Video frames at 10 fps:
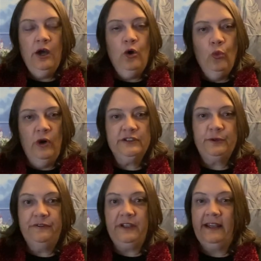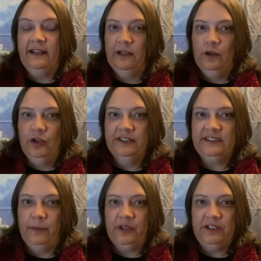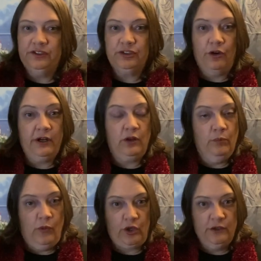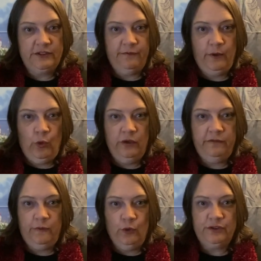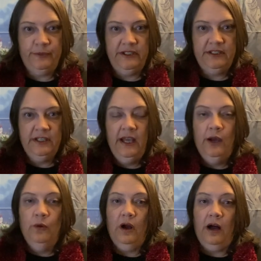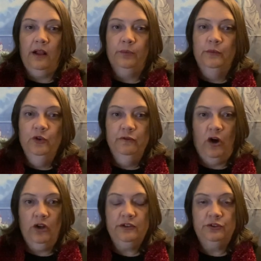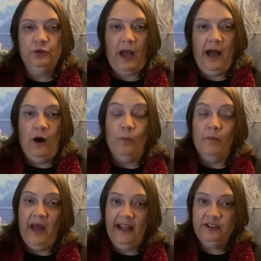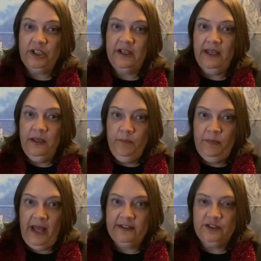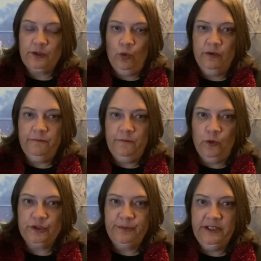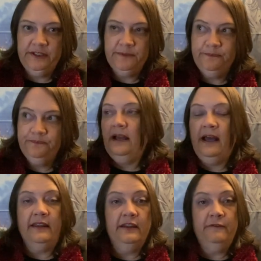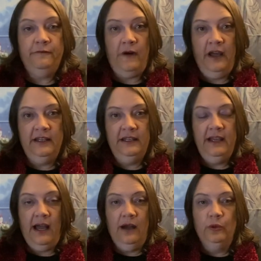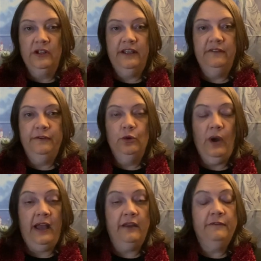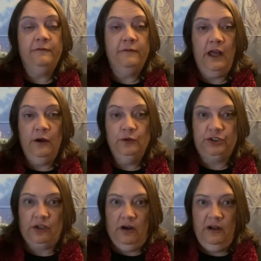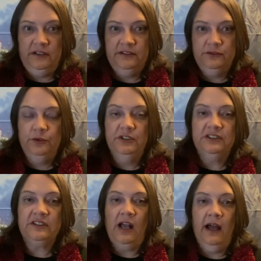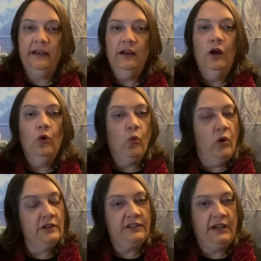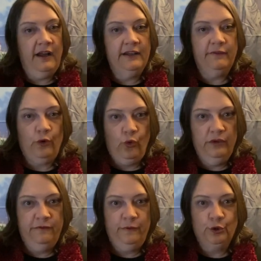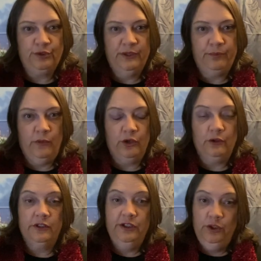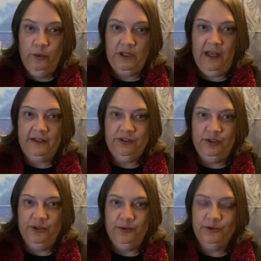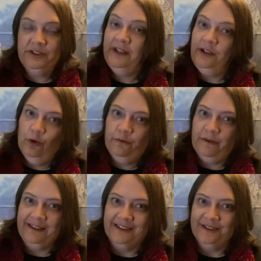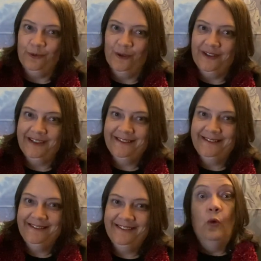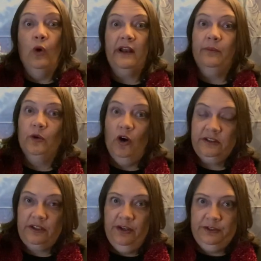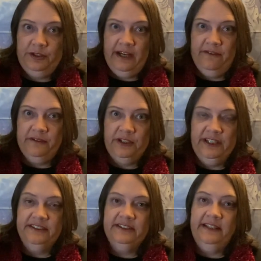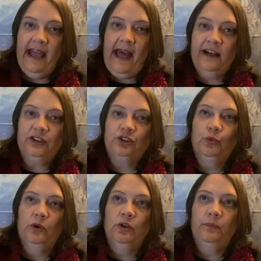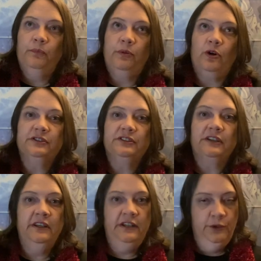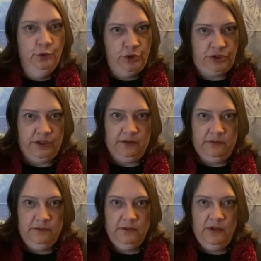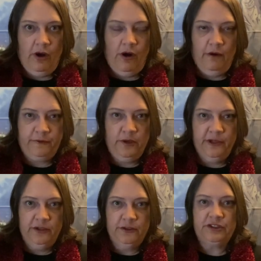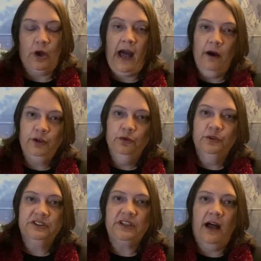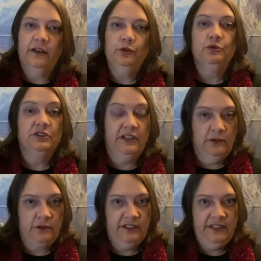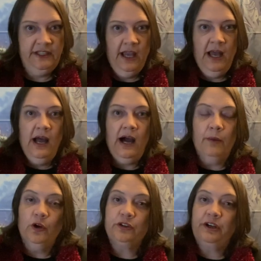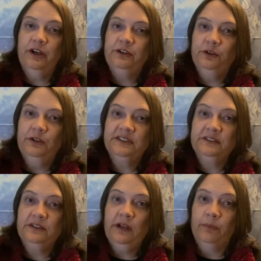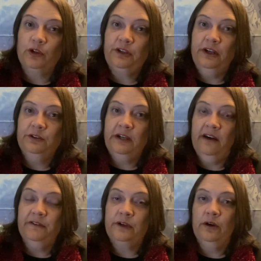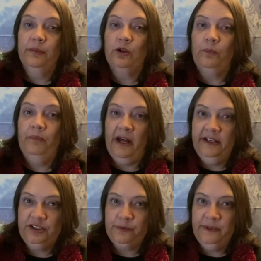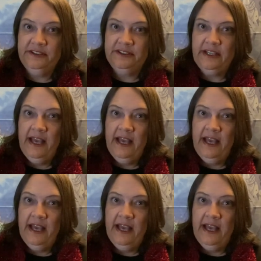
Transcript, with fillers: Once we've taken a look at some of the historical models of law enforcement, I'll move on to how magic impacts law enforcement. And then finally, I will give you a flowchart to decide what kind of law enforcement model you would like to use in your fantasy world. What I'm not going to cover is the actual prosecution of criminals. So how do you decide who's guilty? I'm not going to dis- I'm not going to cover criminal punishment,